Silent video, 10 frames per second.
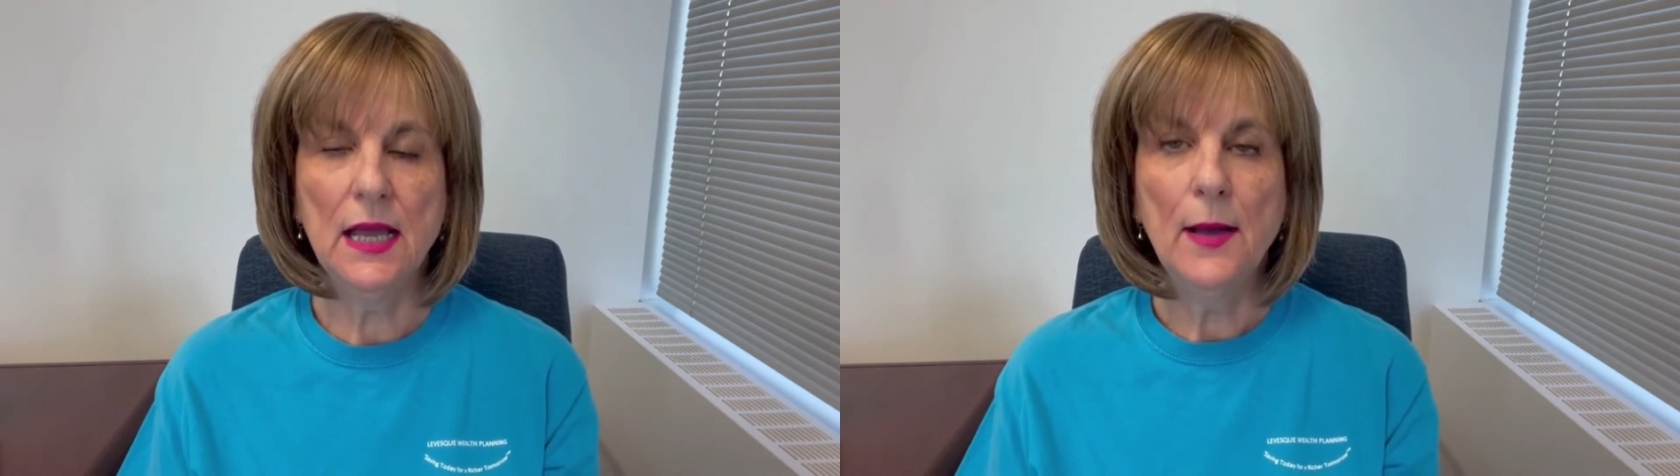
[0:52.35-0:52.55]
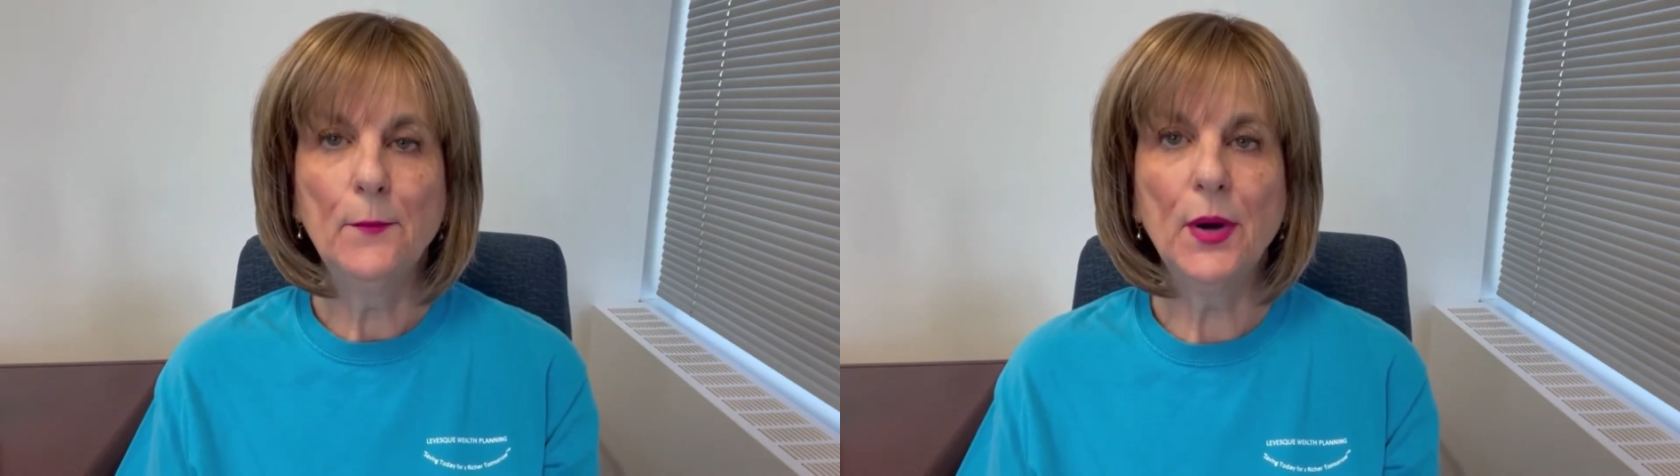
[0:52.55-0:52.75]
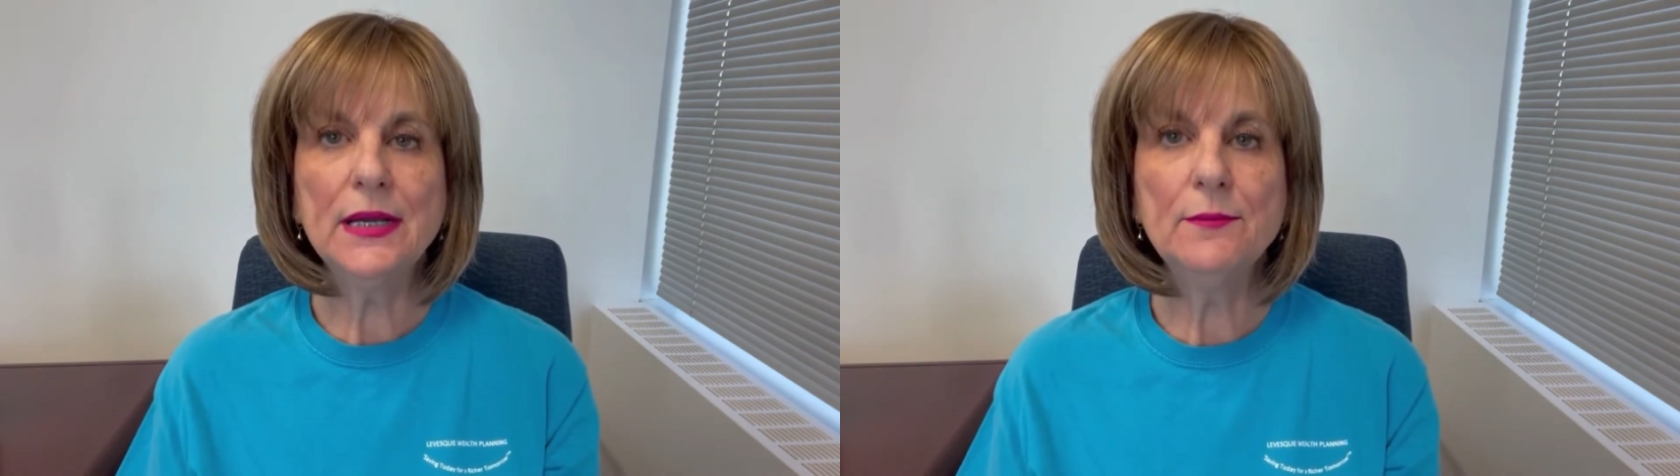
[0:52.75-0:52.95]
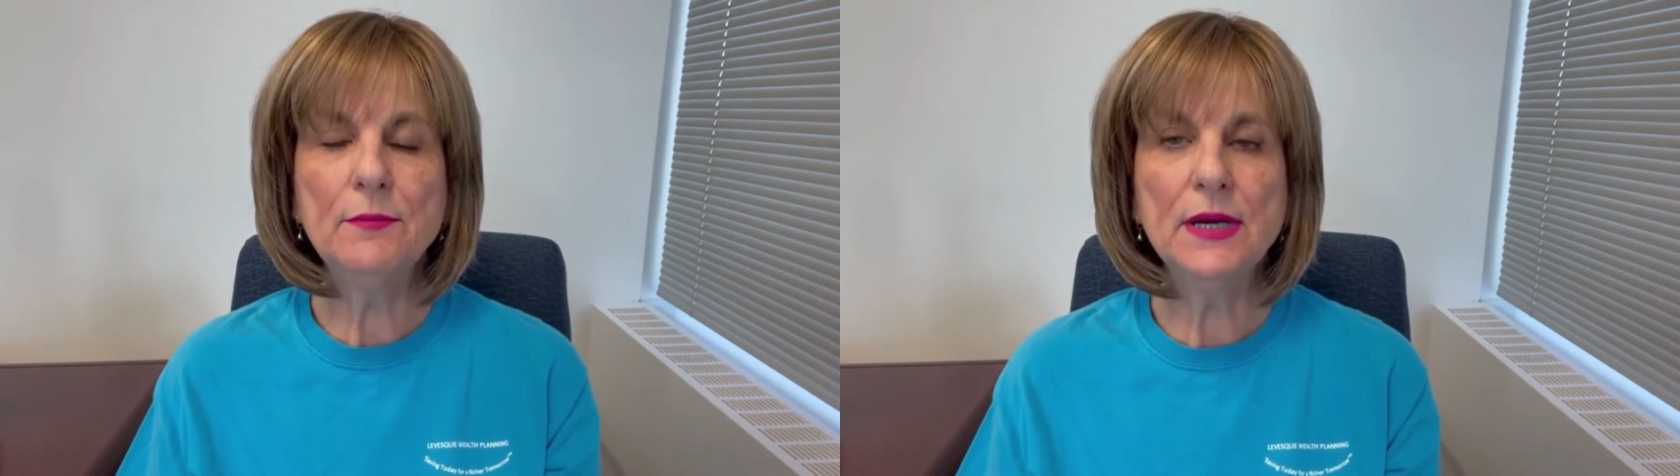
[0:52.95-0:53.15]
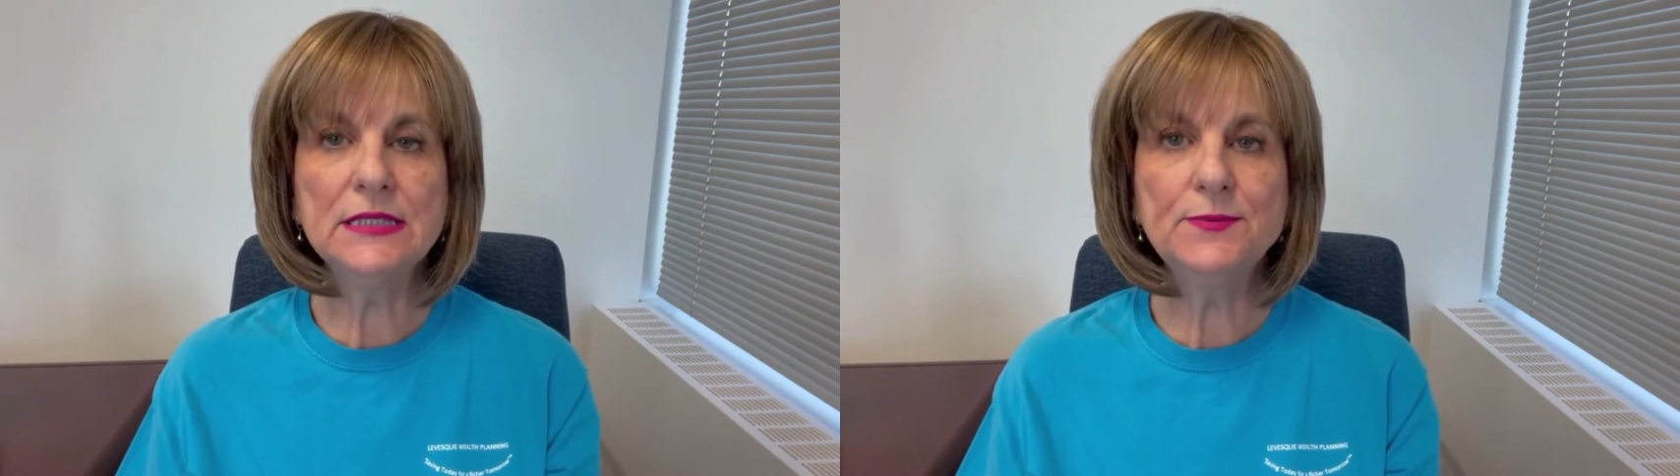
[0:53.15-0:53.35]
but it
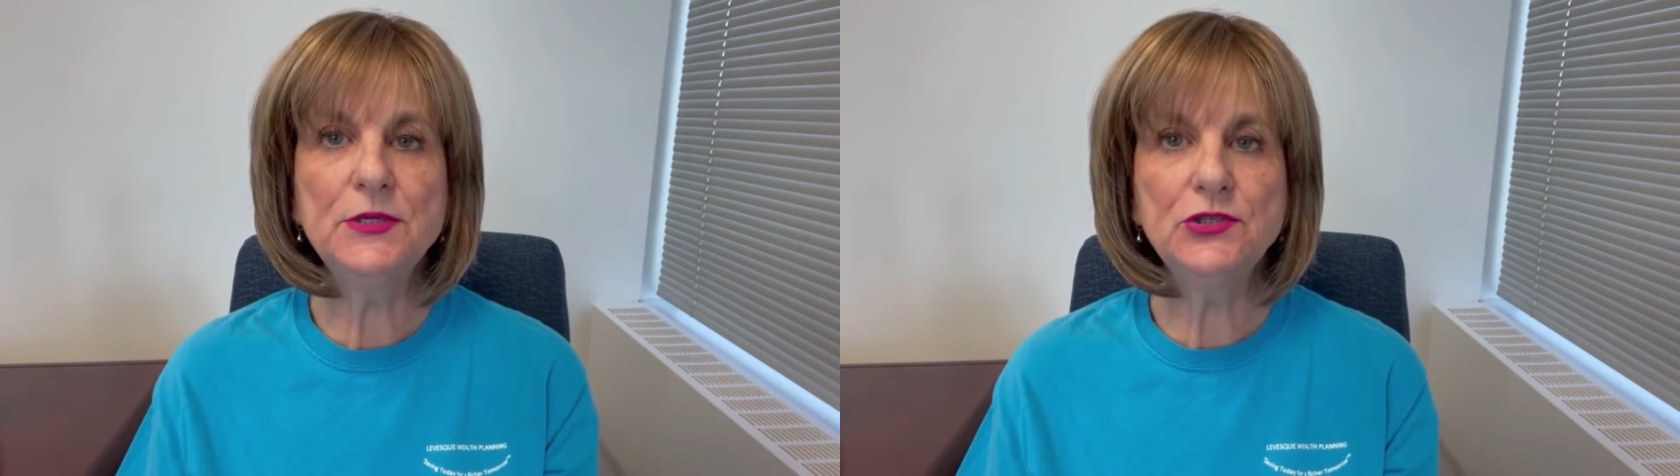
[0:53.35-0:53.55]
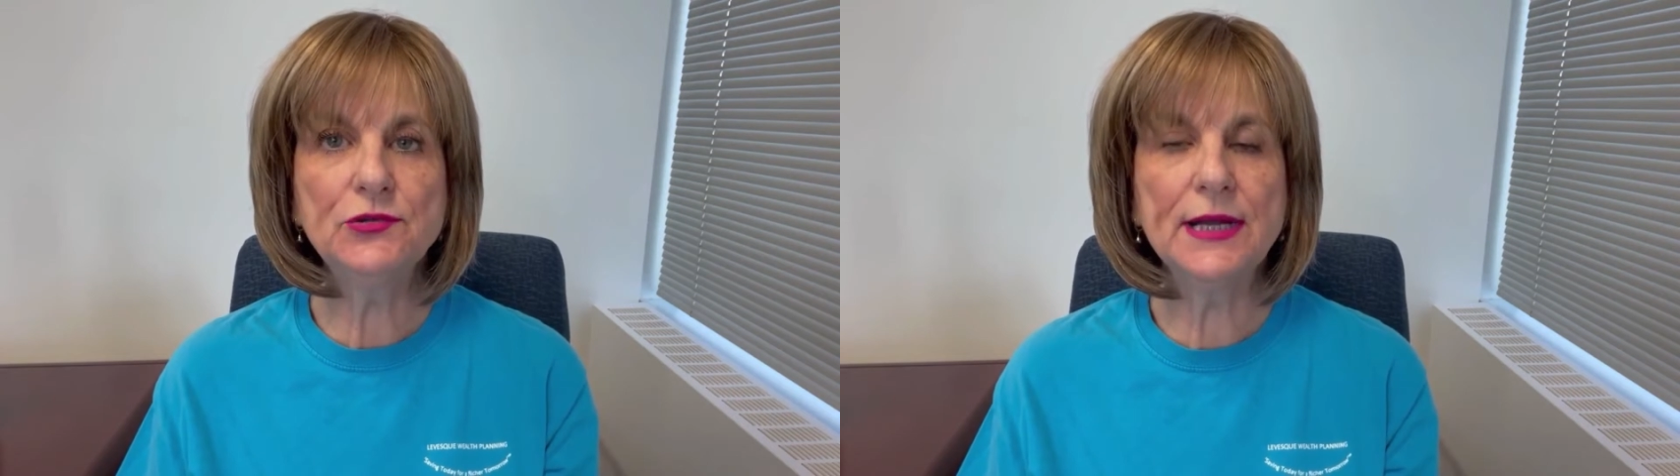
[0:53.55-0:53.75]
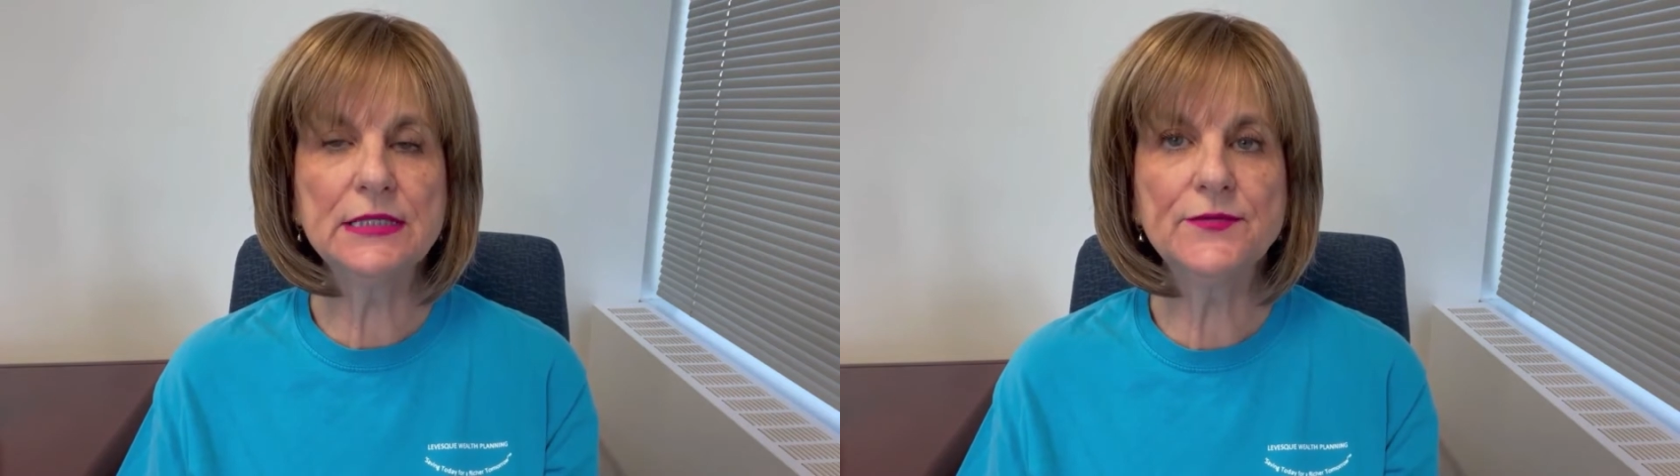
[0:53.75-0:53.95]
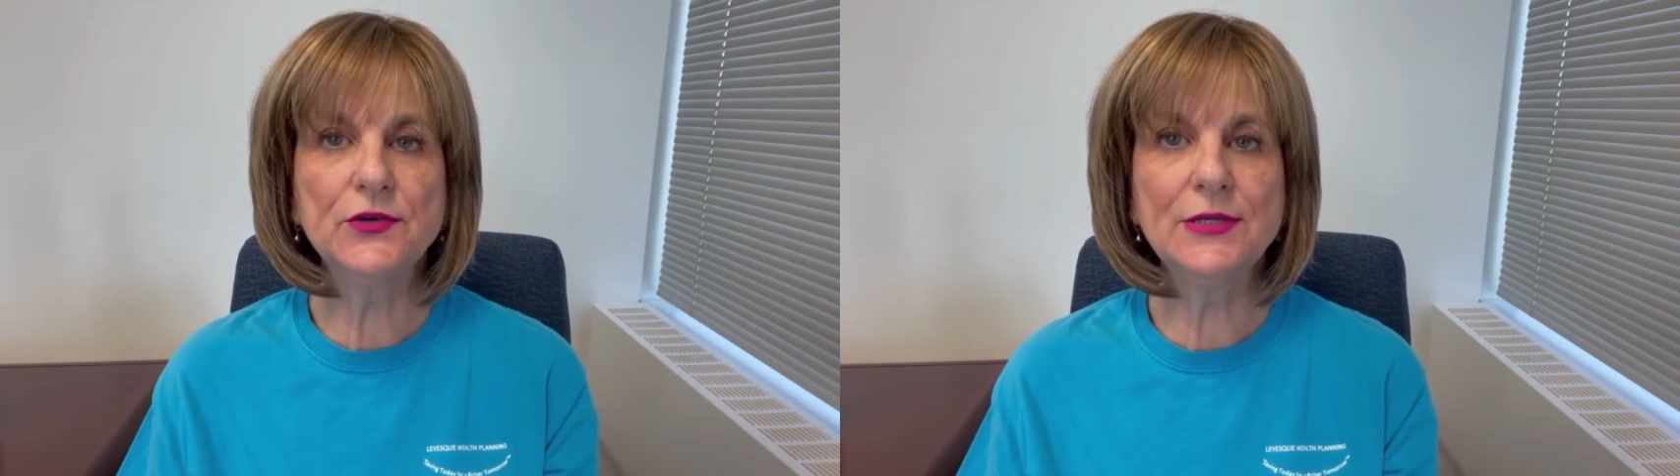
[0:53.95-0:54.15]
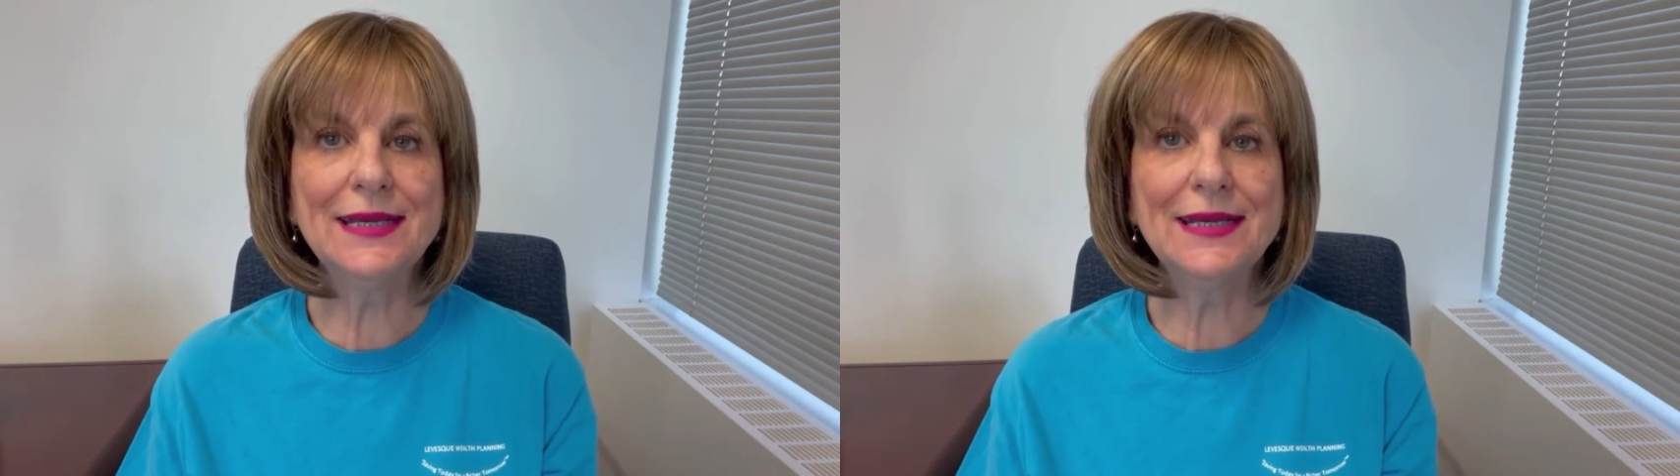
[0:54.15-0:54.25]
must be transferred